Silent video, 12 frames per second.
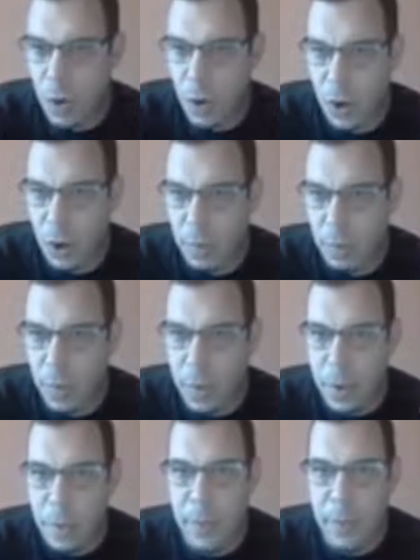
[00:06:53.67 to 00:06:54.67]
how
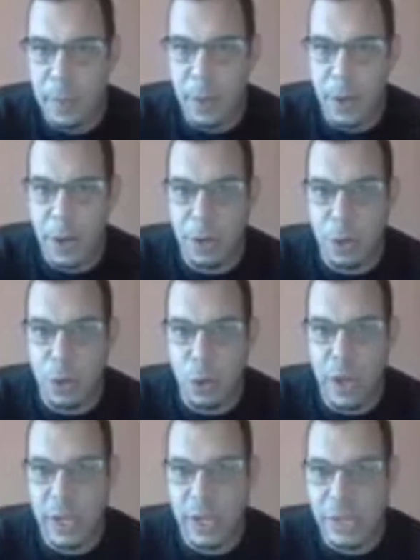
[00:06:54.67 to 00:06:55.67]
come people
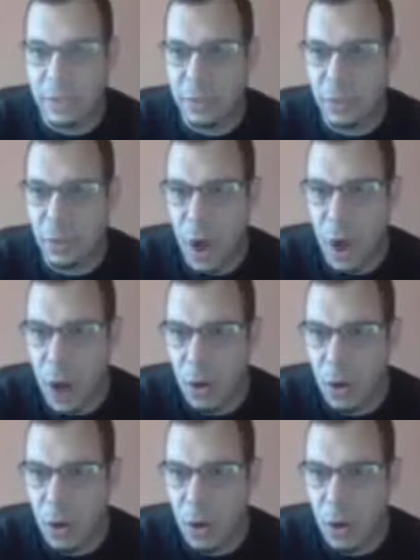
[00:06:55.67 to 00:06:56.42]
are doing this?